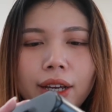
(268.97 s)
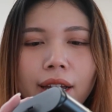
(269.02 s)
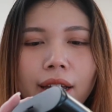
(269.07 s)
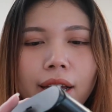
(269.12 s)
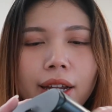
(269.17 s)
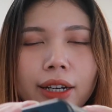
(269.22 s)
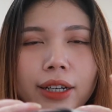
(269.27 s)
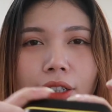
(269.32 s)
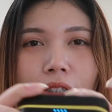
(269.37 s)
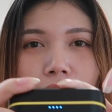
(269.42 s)

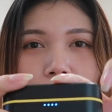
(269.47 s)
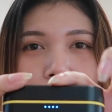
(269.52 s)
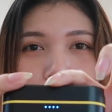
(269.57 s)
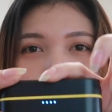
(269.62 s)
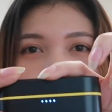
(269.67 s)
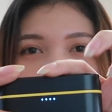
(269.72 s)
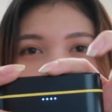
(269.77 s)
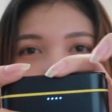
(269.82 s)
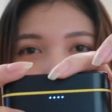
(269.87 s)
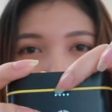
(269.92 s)
and it
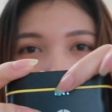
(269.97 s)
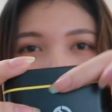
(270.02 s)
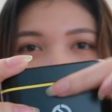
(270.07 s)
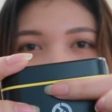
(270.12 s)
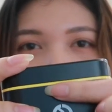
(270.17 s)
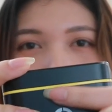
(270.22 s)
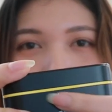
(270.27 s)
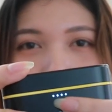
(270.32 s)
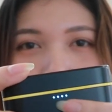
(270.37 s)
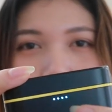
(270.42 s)
shows you the
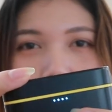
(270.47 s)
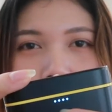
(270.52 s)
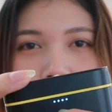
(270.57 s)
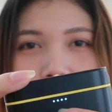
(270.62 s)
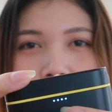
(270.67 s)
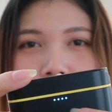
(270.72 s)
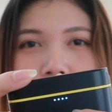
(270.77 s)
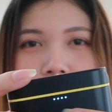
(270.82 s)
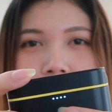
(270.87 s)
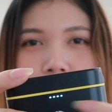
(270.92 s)
battery
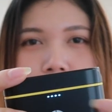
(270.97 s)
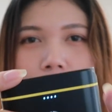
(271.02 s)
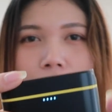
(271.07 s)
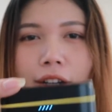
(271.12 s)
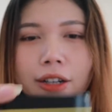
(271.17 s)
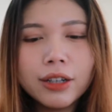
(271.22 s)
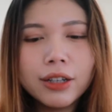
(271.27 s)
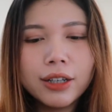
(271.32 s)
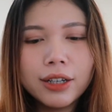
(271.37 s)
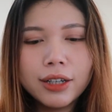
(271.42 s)
life in
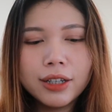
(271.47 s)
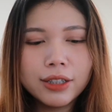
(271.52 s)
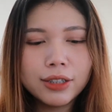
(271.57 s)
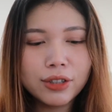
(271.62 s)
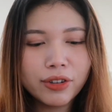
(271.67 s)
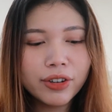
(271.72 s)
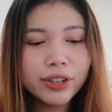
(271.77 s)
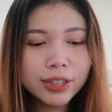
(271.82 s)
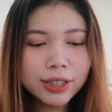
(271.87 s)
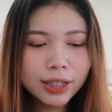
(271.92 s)
front,
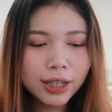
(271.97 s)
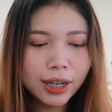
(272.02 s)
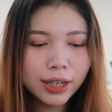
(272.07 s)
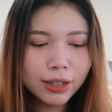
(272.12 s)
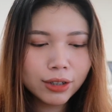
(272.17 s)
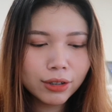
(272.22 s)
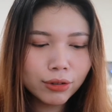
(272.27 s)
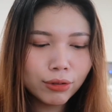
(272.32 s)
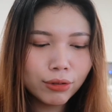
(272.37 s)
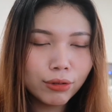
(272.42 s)
so it's kind
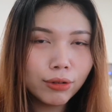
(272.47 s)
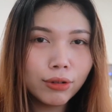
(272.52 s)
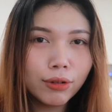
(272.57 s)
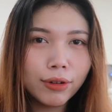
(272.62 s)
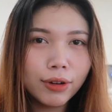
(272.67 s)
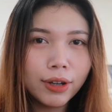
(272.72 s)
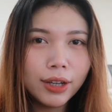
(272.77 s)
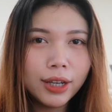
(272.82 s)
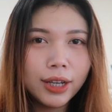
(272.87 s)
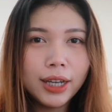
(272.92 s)
of
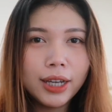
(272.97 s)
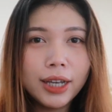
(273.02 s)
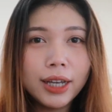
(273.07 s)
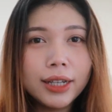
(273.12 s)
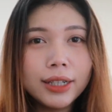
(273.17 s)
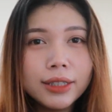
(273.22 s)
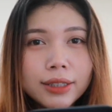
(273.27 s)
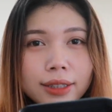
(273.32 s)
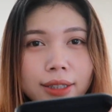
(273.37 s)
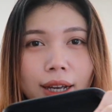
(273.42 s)
cool.
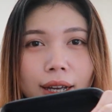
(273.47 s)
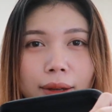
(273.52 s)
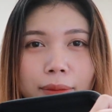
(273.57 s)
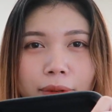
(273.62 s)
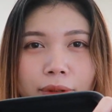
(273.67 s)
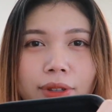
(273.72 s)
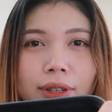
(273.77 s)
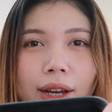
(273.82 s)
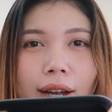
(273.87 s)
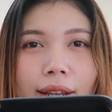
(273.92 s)
Inside,
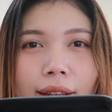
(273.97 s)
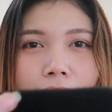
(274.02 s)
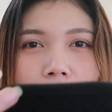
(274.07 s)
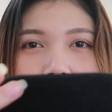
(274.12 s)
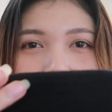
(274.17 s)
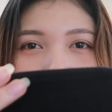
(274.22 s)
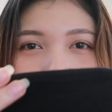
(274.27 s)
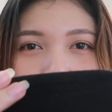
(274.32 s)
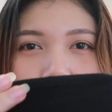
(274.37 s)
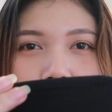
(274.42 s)
beside
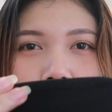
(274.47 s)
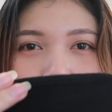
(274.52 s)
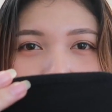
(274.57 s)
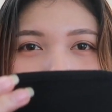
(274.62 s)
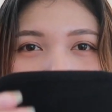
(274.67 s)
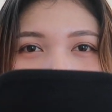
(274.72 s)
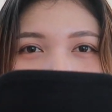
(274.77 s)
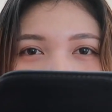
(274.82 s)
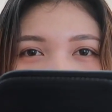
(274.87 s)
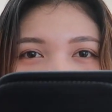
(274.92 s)
that, you
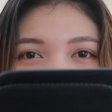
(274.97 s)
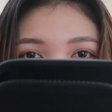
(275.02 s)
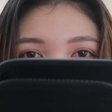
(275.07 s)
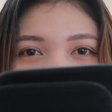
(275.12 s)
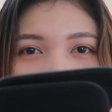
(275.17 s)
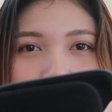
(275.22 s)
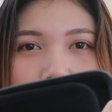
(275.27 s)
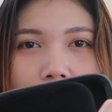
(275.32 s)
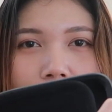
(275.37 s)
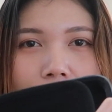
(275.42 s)
still
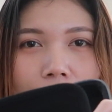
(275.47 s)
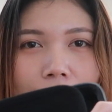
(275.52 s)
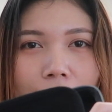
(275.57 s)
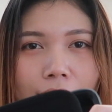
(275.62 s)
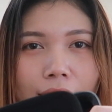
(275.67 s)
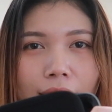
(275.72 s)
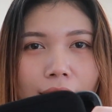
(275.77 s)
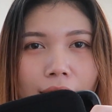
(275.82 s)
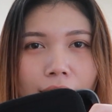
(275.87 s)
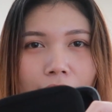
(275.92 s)
have
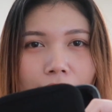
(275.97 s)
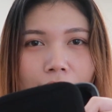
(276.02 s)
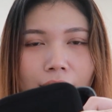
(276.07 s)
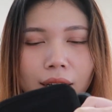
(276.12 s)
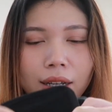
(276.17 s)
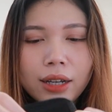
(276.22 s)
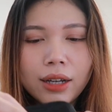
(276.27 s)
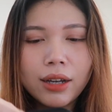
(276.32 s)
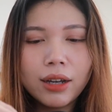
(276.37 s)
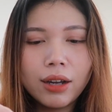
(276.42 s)
the,
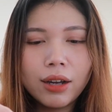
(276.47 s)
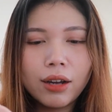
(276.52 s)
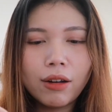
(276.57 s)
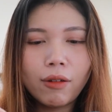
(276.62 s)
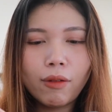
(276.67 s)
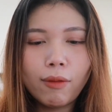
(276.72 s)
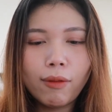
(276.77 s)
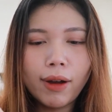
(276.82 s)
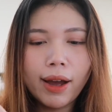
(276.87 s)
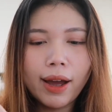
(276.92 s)

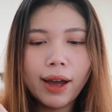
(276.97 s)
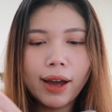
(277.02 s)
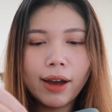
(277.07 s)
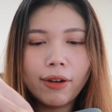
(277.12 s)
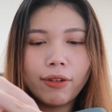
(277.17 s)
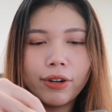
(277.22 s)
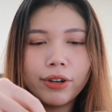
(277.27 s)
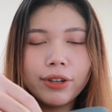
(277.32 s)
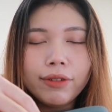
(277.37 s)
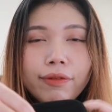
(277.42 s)

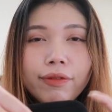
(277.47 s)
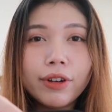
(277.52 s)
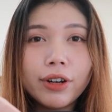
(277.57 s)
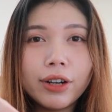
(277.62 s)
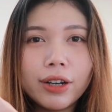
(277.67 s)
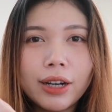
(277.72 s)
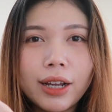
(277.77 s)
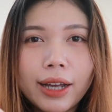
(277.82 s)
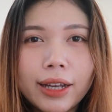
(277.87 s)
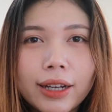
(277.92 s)
wow, a
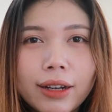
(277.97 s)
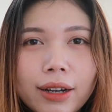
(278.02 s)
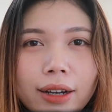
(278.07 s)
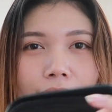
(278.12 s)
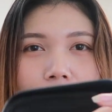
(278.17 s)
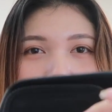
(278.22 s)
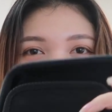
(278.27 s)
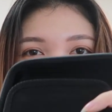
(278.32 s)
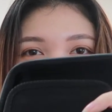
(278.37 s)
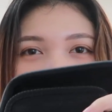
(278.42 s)
different, like a
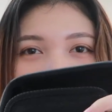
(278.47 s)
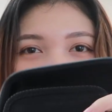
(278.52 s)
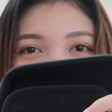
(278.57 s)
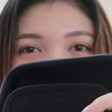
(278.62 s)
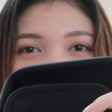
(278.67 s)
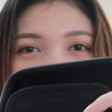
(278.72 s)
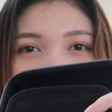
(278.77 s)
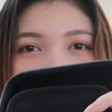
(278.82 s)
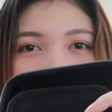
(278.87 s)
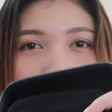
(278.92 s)

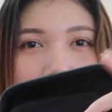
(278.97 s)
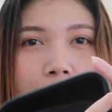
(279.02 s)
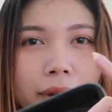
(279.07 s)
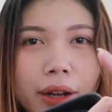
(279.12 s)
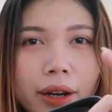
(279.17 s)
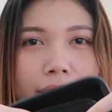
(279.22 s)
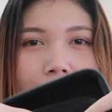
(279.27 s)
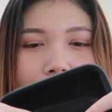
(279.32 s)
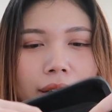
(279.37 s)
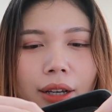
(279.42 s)

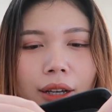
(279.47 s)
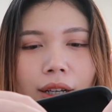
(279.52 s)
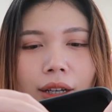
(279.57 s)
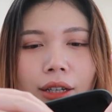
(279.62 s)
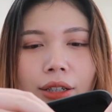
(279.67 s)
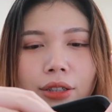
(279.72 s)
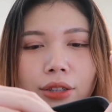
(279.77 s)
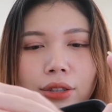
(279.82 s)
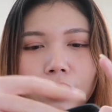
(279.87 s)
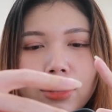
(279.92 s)
compartment,
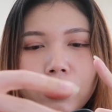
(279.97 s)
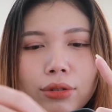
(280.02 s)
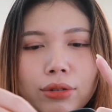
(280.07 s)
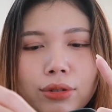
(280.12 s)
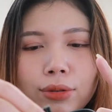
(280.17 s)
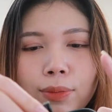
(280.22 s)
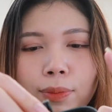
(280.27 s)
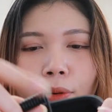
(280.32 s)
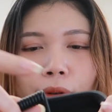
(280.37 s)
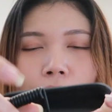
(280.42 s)
so
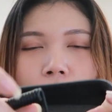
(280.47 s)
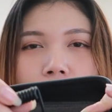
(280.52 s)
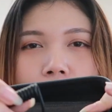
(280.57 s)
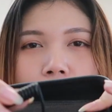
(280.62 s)
to put the